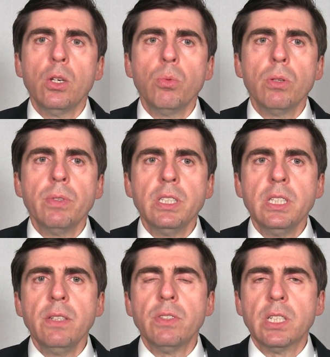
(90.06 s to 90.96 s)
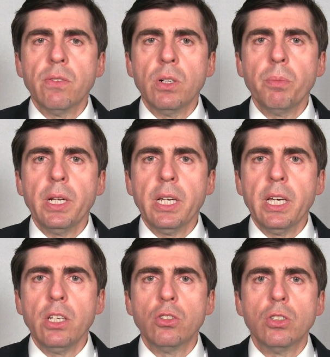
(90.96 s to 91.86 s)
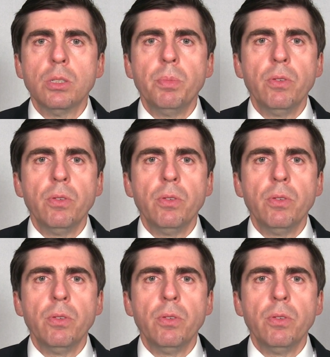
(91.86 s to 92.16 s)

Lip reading: You will receive several medications